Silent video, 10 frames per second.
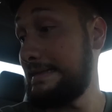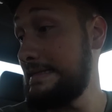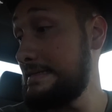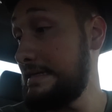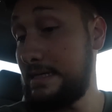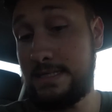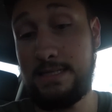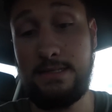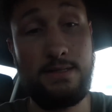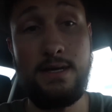these seats,
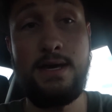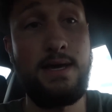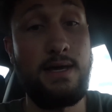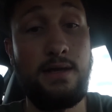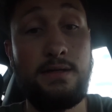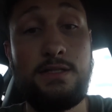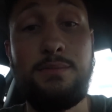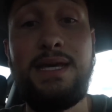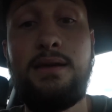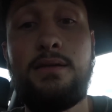and
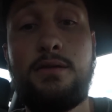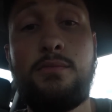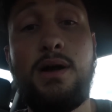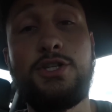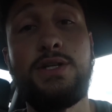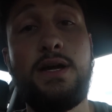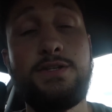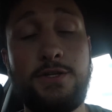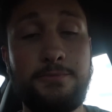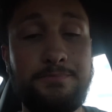to me, they're much
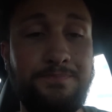nicer.